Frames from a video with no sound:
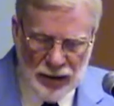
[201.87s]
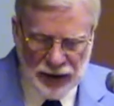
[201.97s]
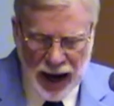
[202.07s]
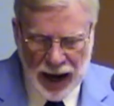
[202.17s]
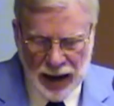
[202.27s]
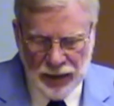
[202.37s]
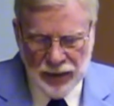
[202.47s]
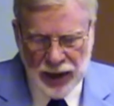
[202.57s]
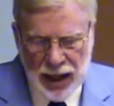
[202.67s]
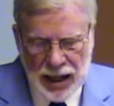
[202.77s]
5,
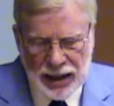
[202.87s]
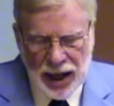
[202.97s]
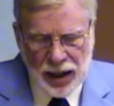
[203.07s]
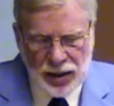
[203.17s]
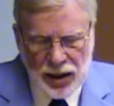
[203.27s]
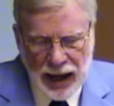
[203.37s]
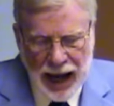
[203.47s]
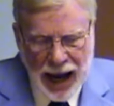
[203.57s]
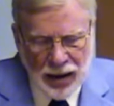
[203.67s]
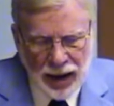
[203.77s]
tell us
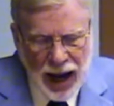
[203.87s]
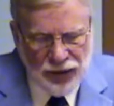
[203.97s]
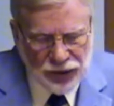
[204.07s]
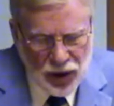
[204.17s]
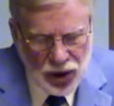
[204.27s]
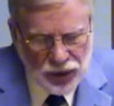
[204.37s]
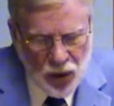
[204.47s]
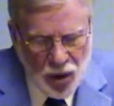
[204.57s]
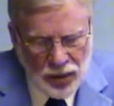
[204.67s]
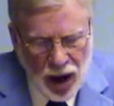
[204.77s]
how life first
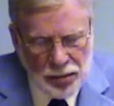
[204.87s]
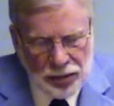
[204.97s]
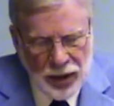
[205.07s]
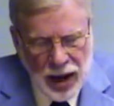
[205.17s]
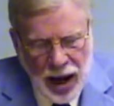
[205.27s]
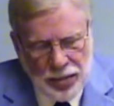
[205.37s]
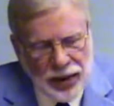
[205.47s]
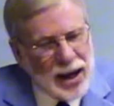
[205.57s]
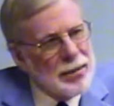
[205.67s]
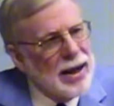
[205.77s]
formed on a
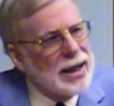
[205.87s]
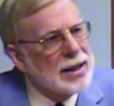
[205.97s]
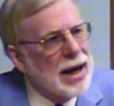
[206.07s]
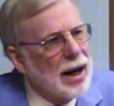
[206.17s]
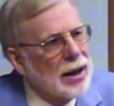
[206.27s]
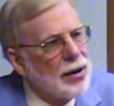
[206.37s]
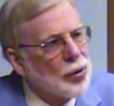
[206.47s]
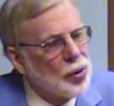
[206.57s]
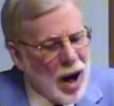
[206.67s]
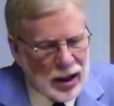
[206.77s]
planet made entirely
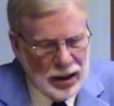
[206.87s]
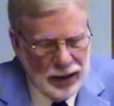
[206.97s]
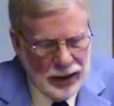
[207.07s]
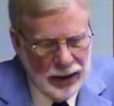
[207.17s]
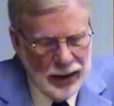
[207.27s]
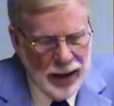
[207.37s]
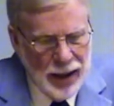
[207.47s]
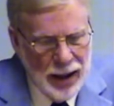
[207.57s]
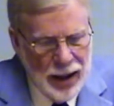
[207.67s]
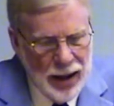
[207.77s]
of rock.
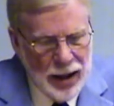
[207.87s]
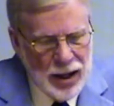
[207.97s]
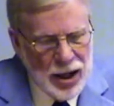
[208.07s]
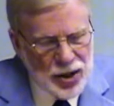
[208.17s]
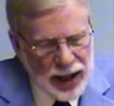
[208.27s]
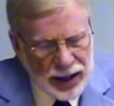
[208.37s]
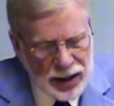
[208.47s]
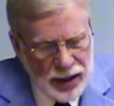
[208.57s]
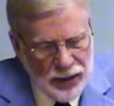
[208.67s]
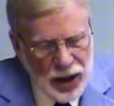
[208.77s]

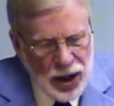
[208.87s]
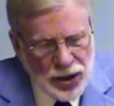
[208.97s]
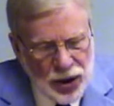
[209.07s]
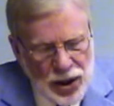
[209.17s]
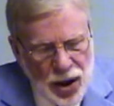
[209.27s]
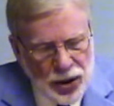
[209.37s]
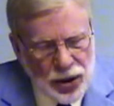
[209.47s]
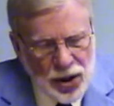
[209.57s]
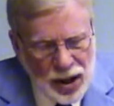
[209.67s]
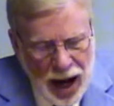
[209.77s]
6, do you or
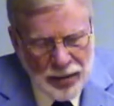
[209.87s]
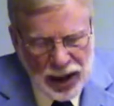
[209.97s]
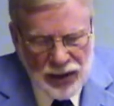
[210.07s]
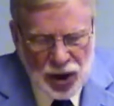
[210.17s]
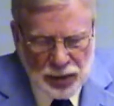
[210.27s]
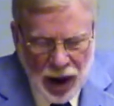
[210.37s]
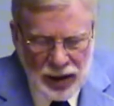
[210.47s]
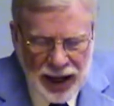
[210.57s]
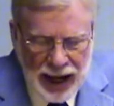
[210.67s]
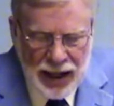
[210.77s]
do you not believe in
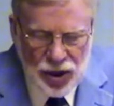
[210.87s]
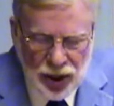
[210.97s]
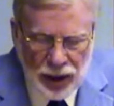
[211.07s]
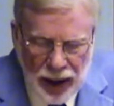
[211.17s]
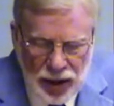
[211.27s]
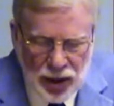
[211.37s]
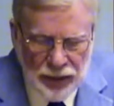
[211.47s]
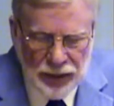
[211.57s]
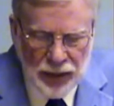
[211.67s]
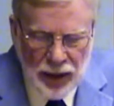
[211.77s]
spontaneous generation?